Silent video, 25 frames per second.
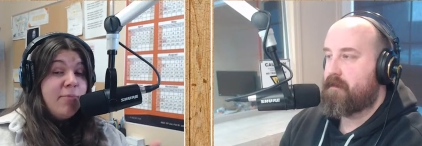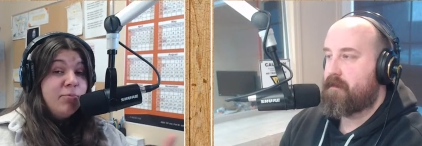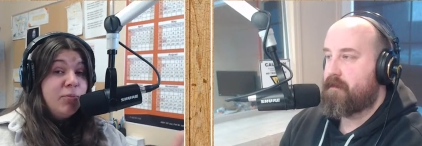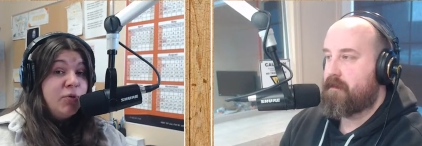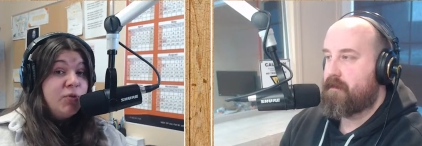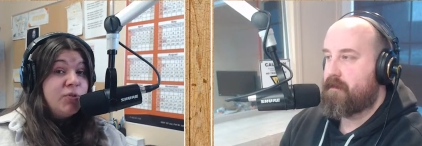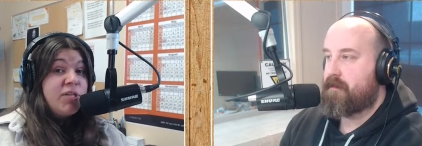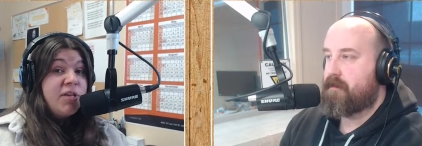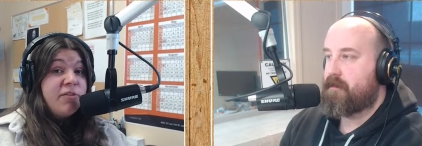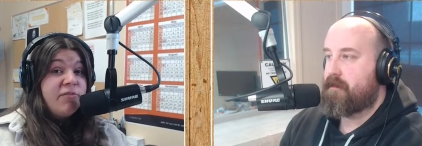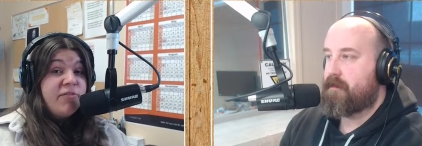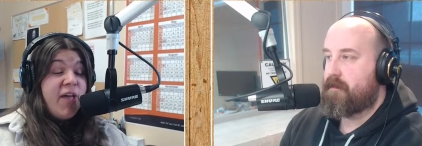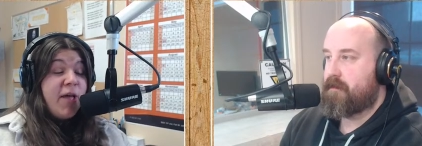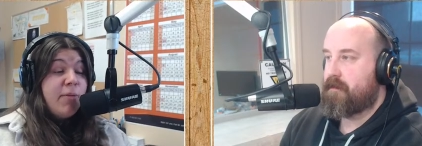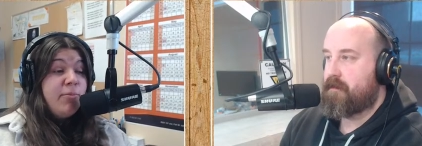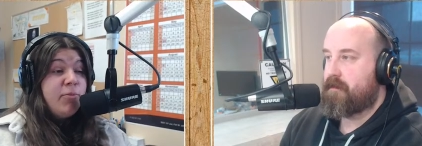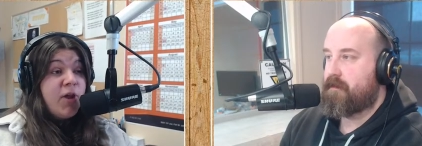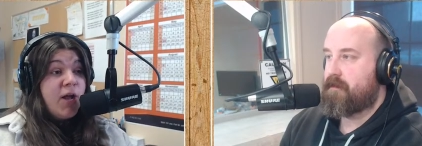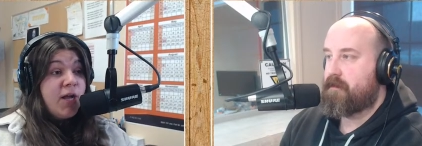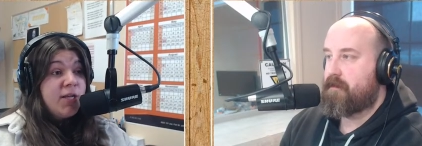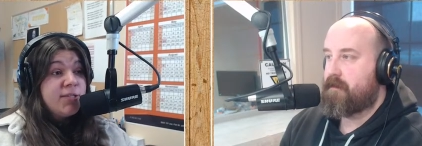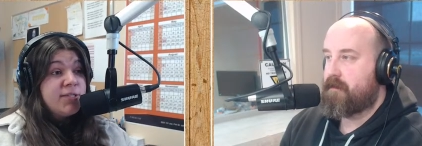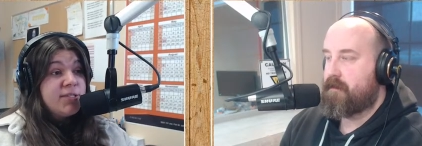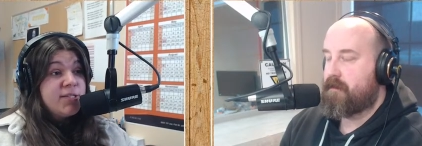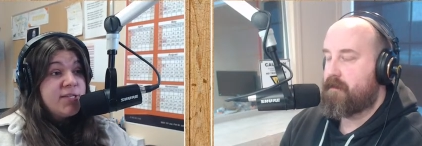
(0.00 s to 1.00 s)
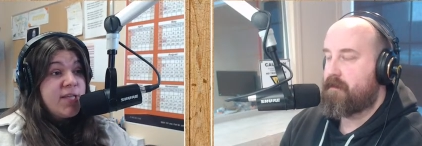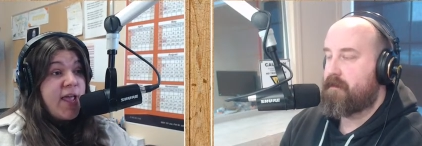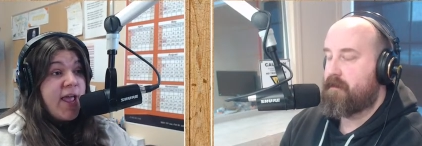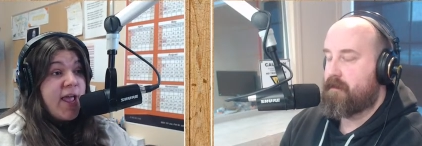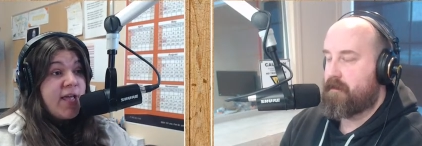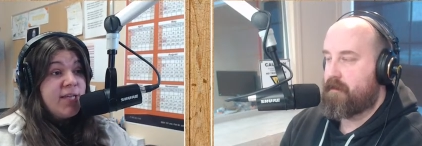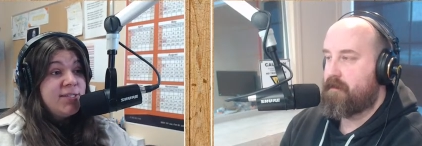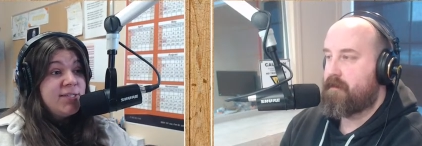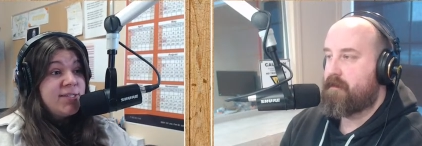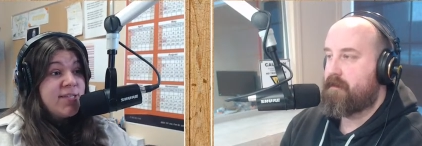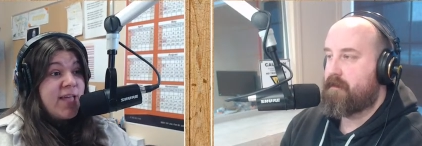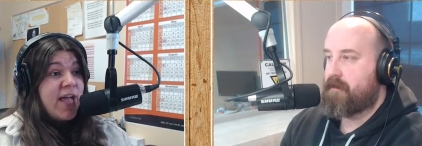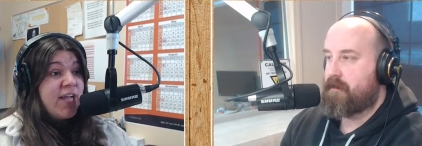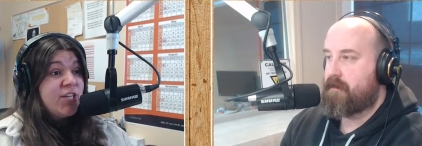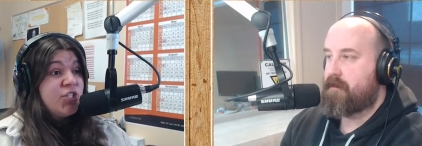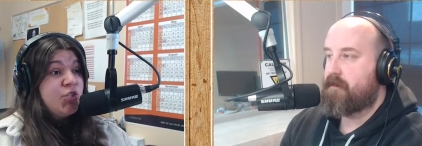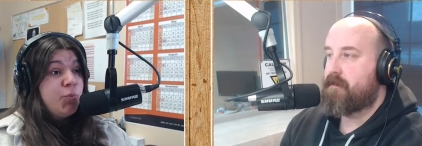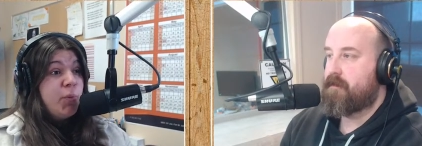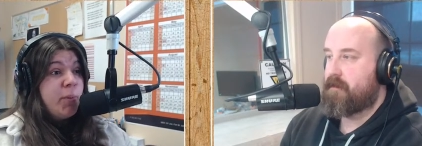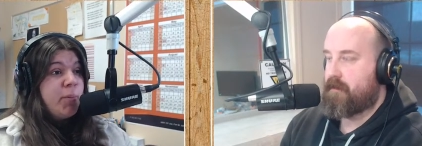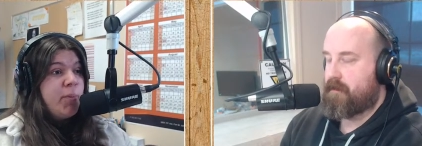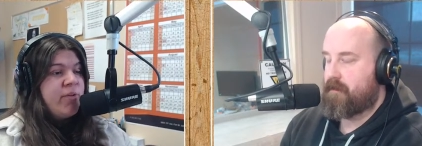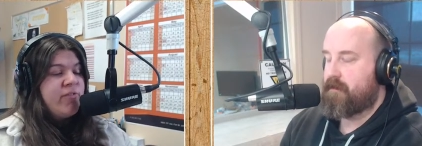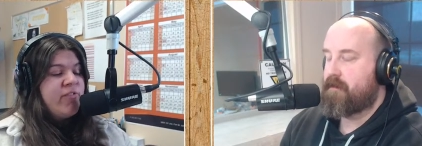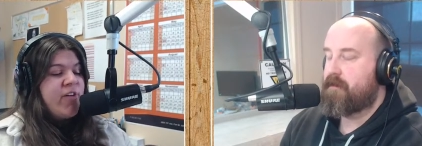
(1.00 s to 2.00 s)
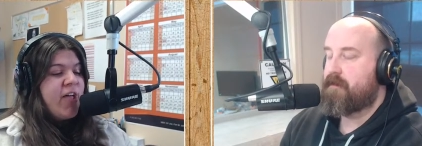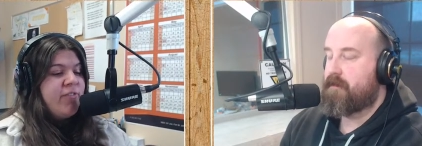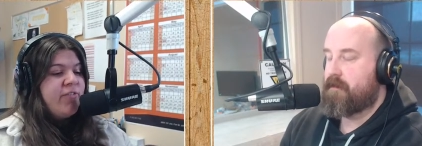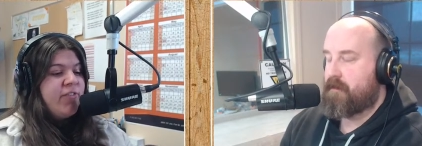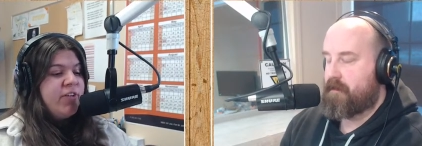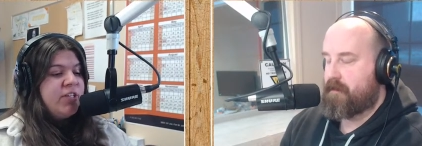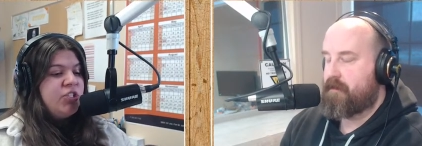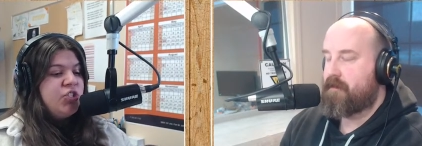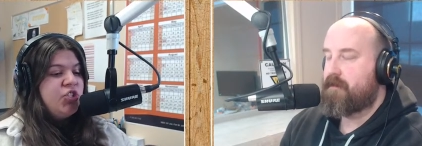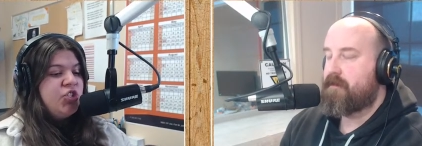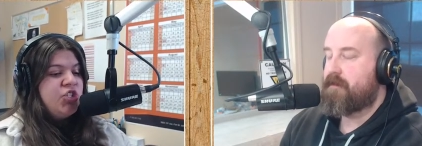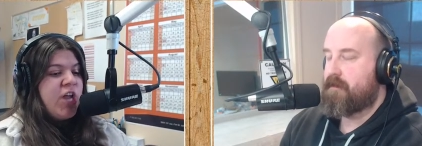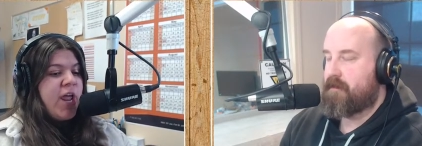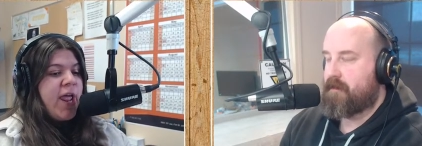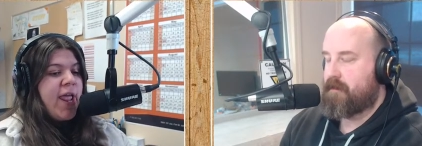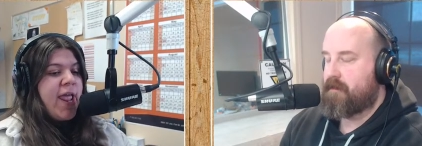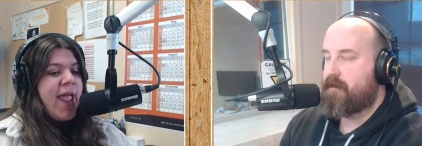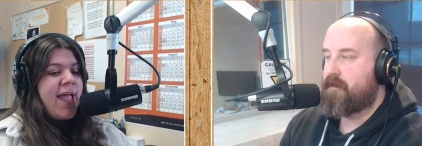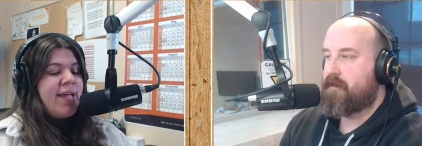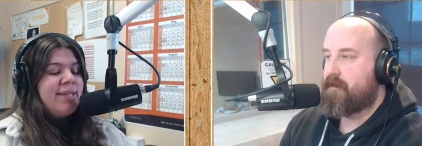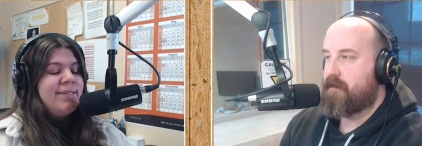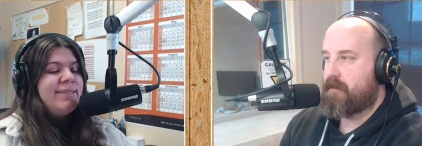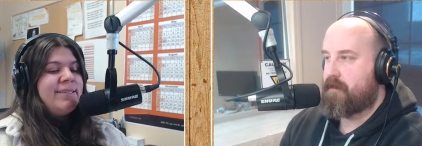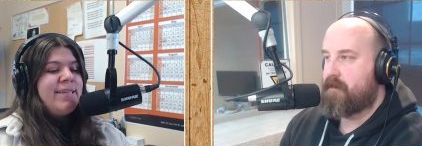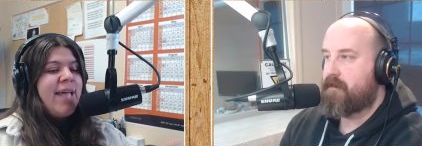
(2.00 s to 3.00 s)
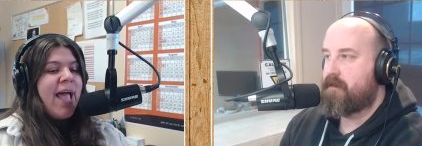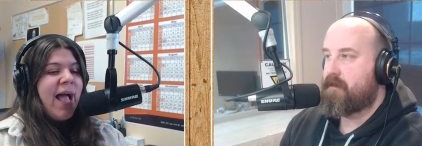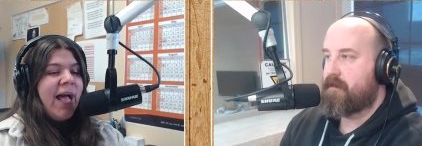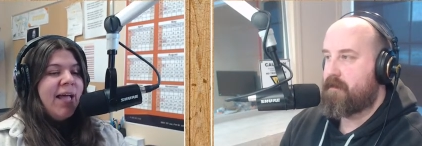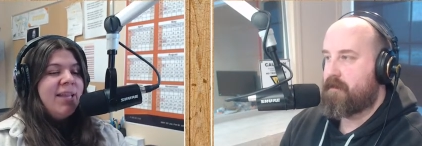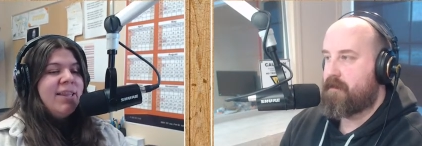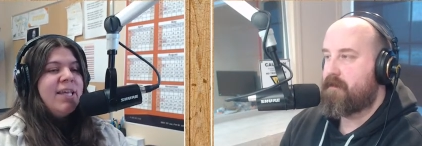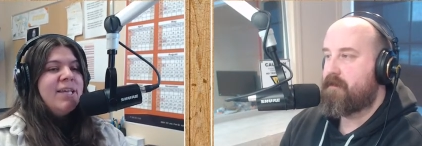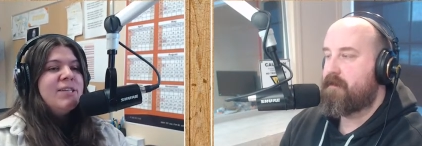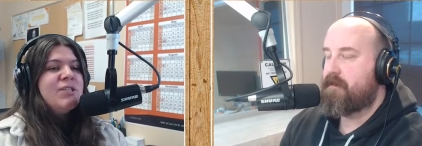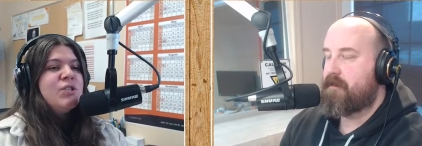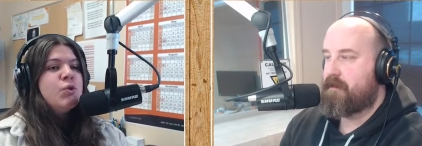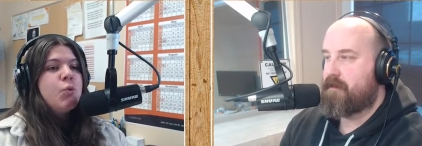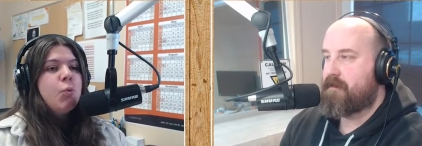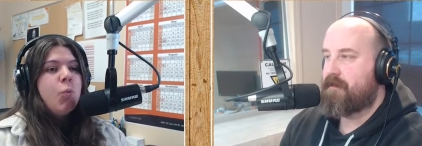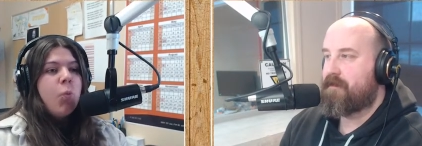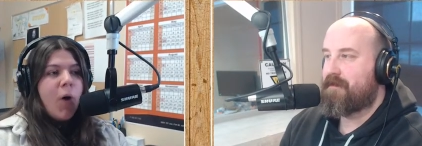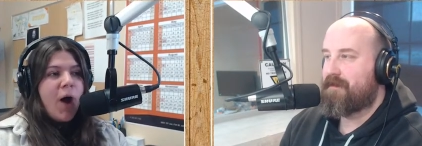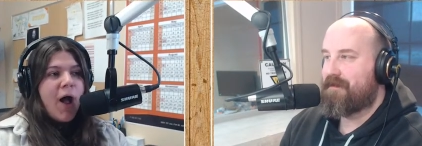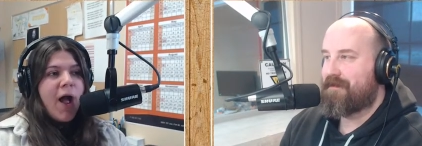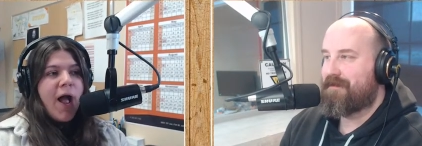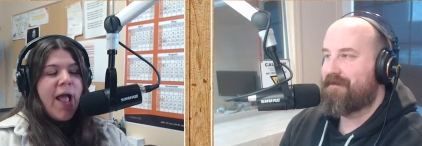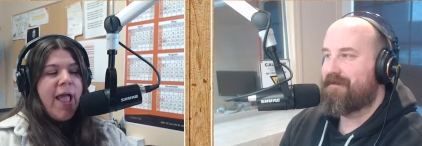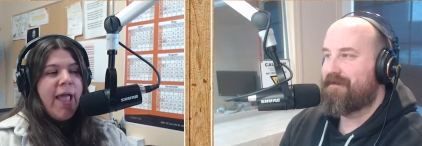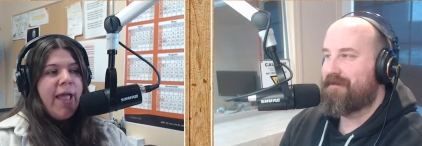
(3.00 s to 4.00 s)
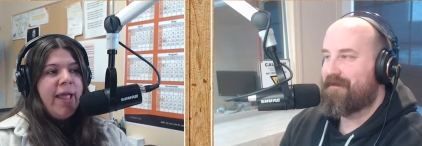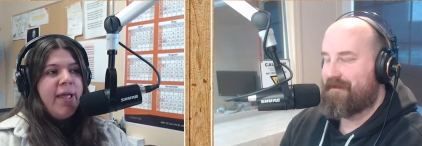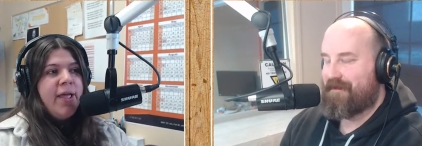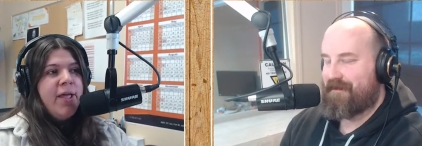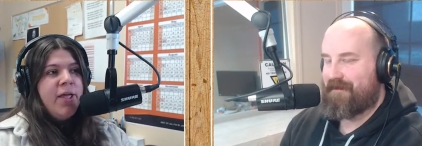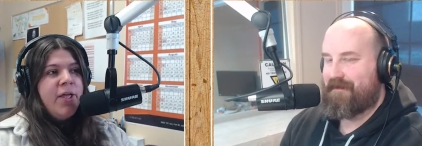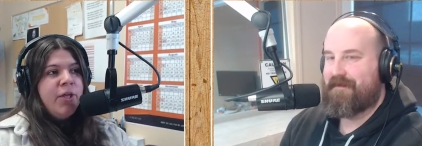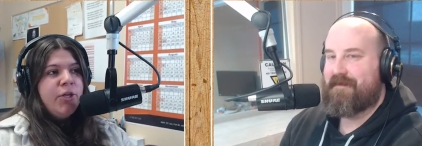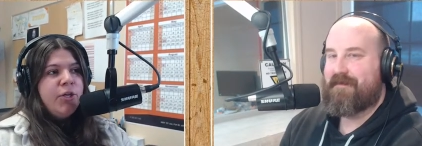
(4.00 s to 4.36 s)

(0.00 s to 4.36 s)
Speaker 1: moosefm.ca slash women of FSJ and tell us why,